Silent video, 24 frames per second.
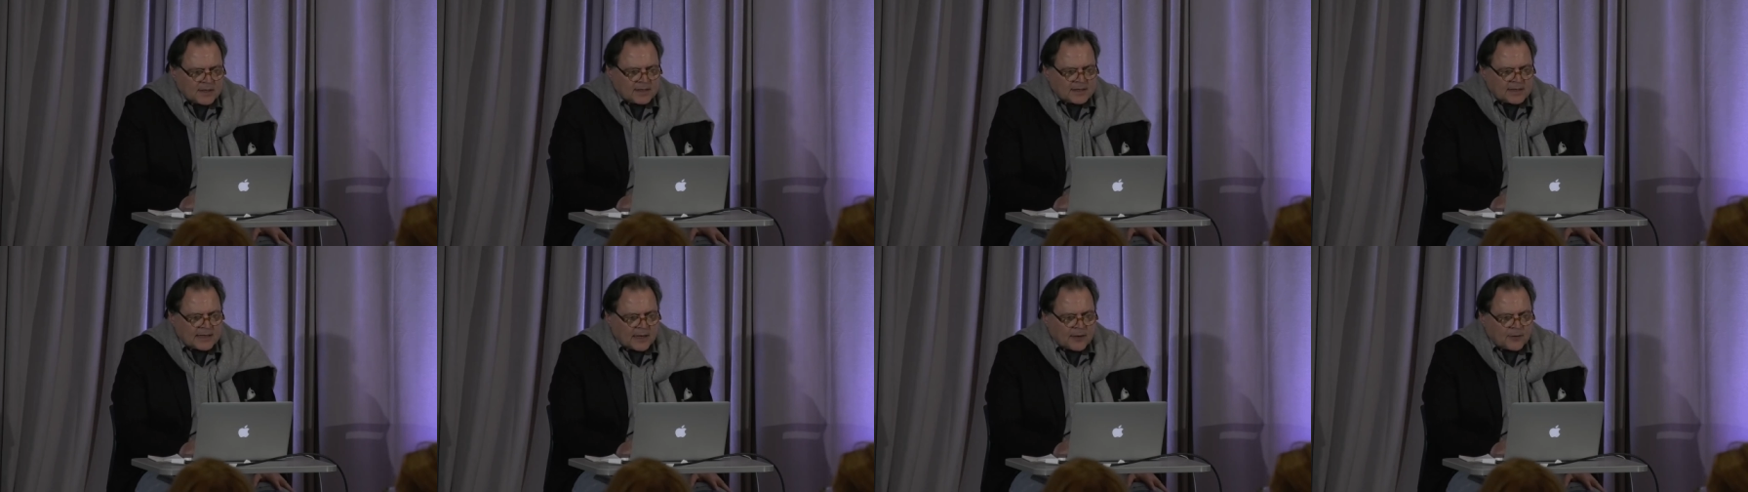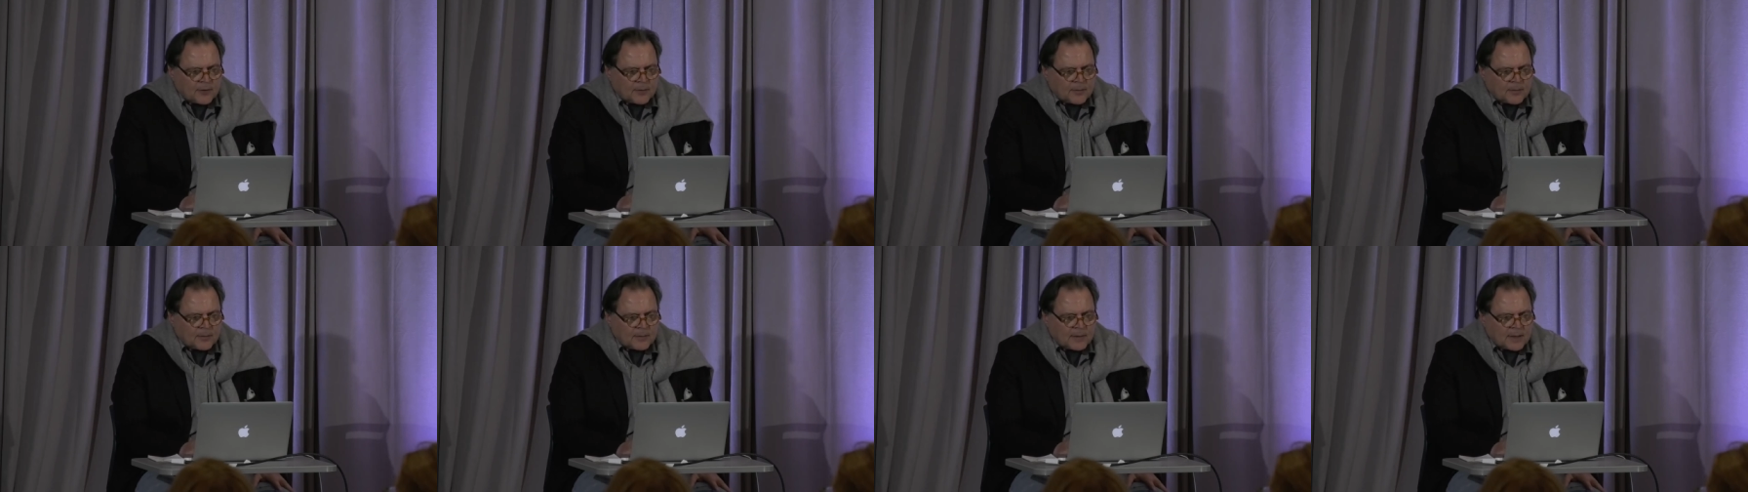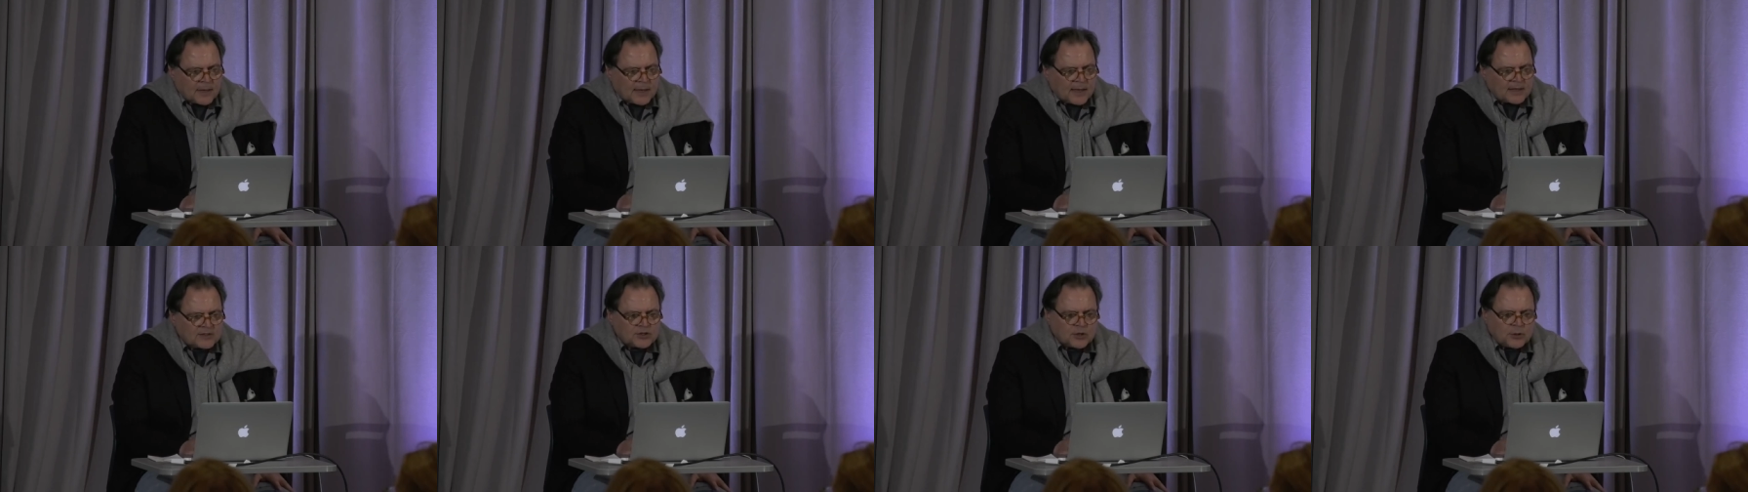Now,
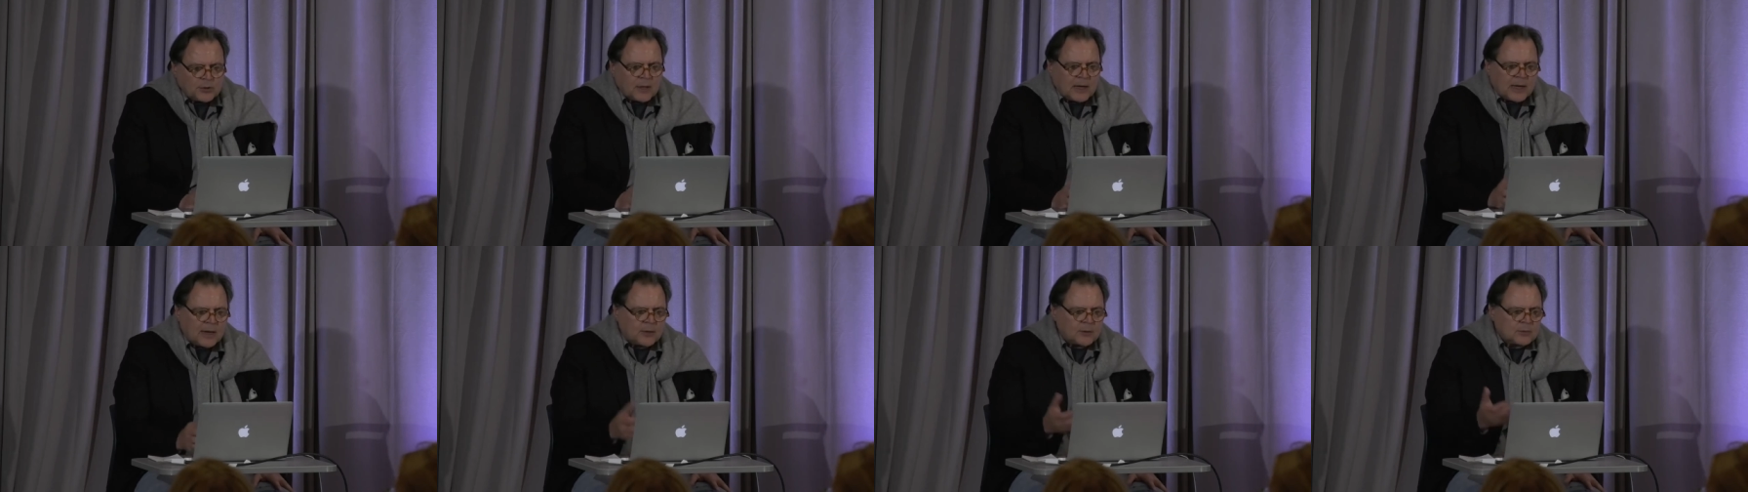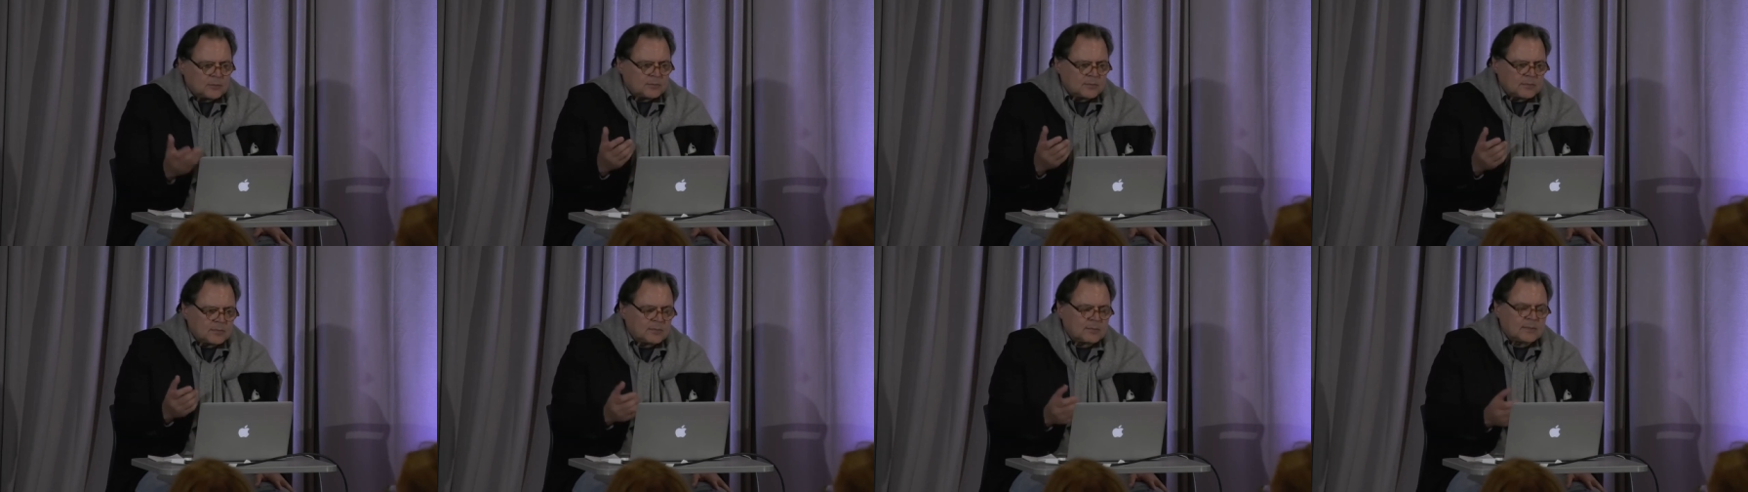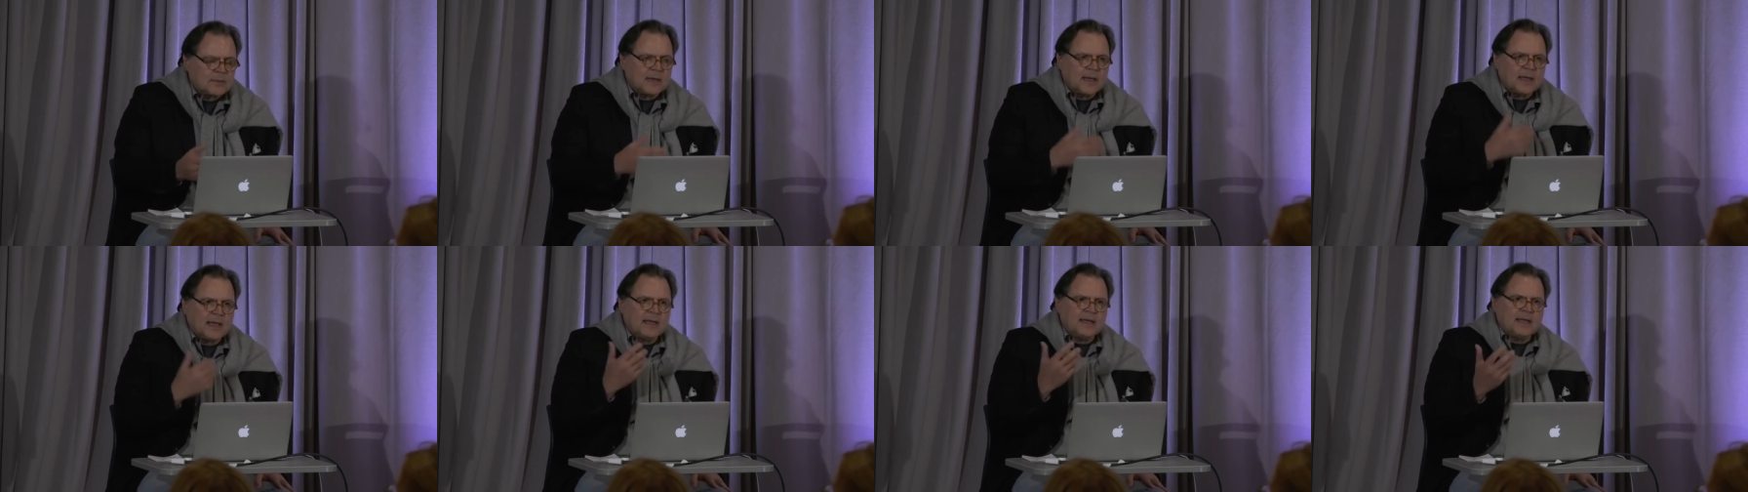I'll show you how,
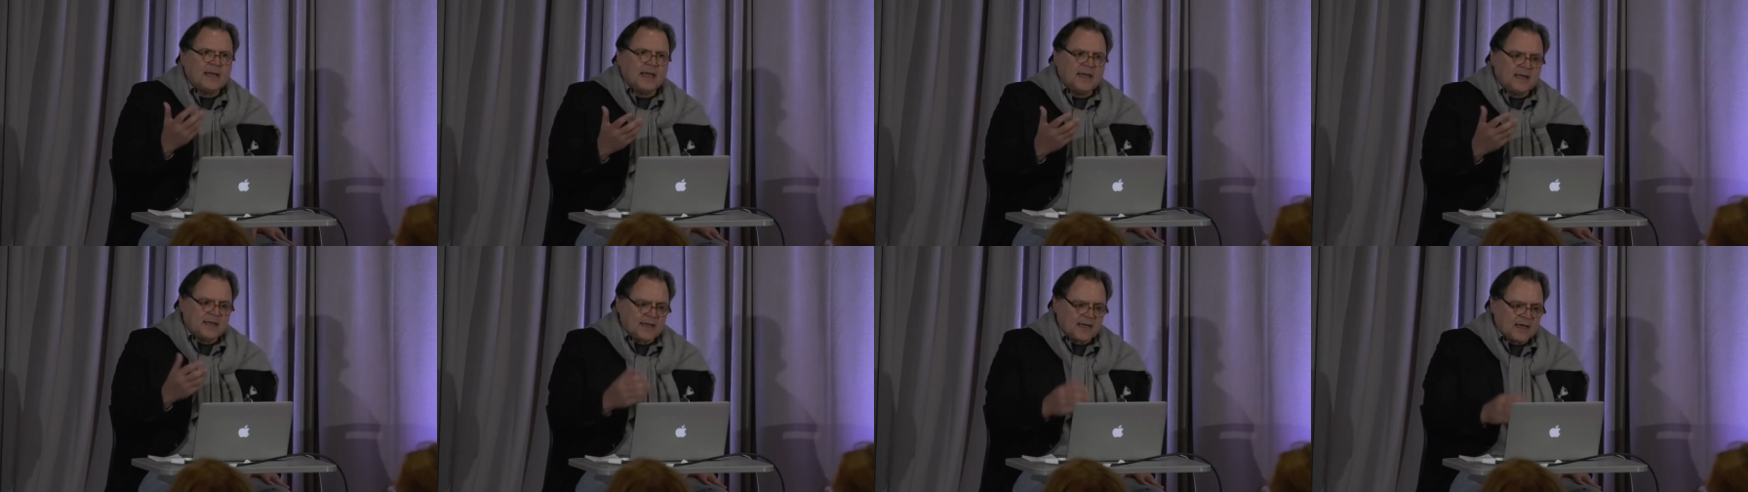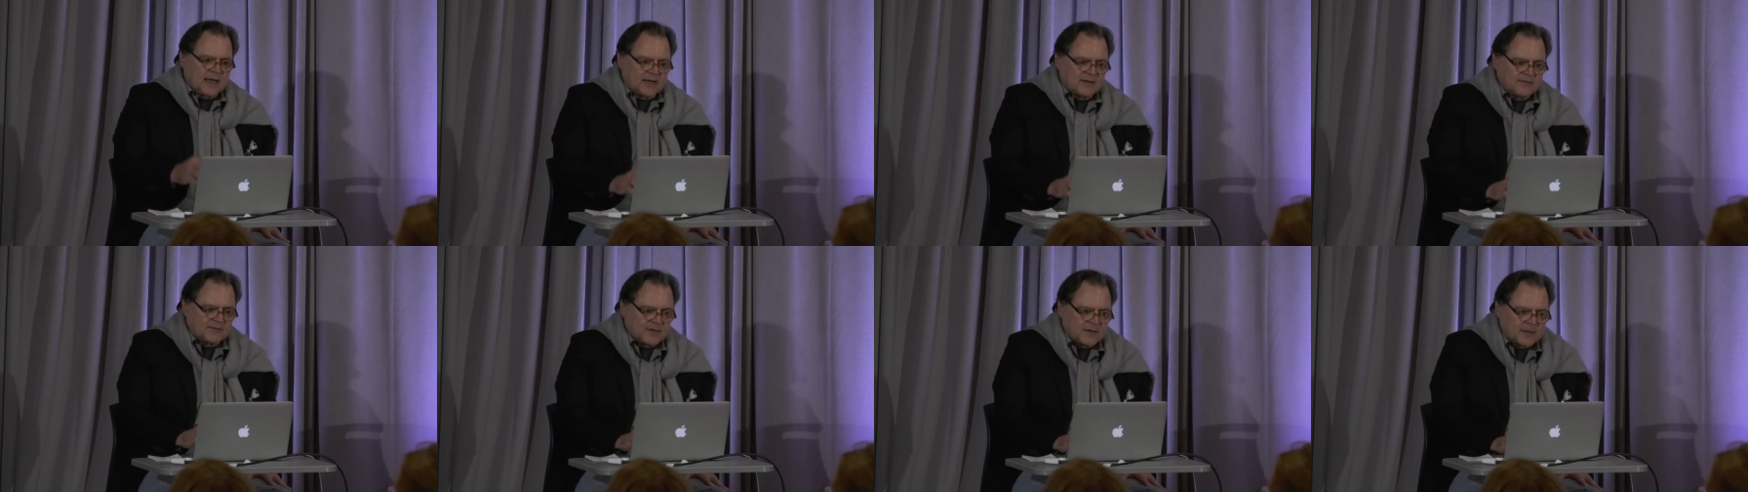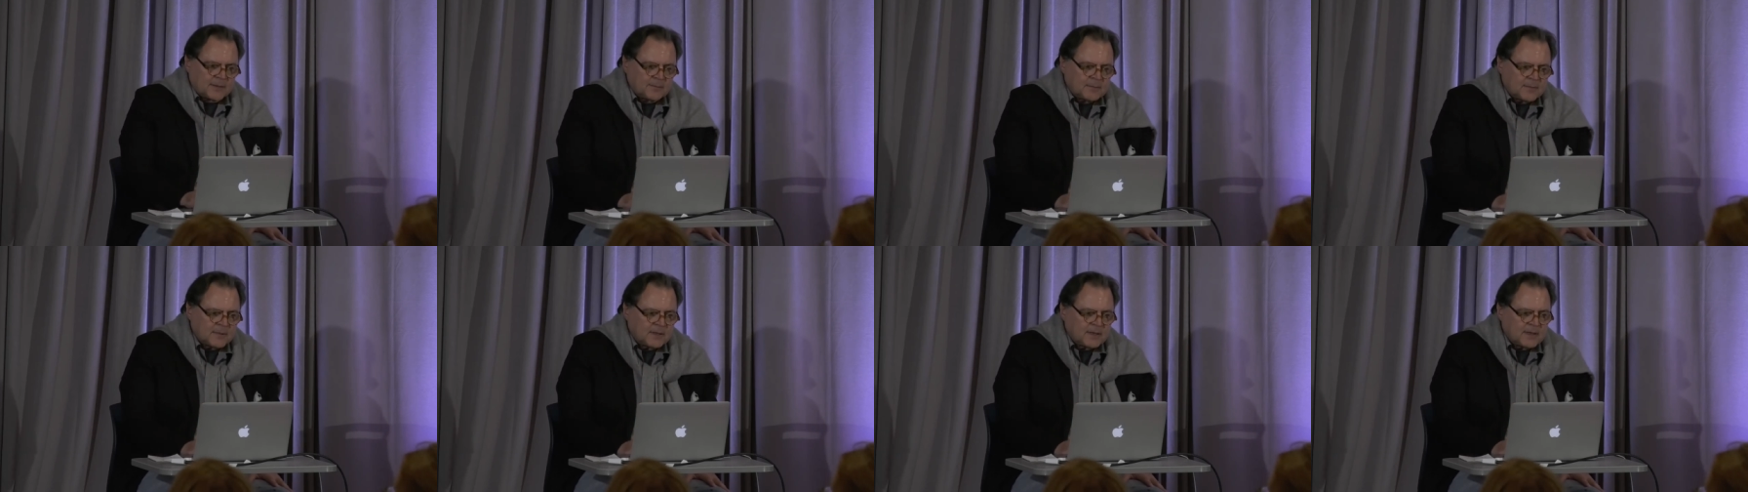in, in a kind of a,
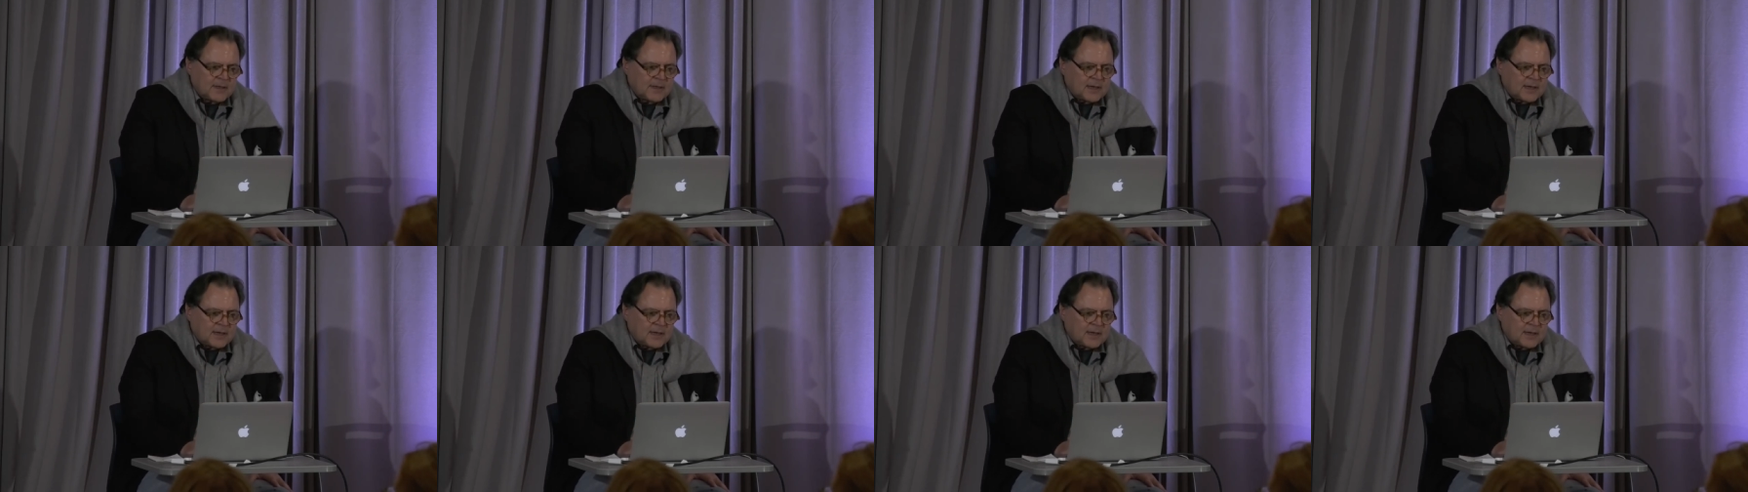um,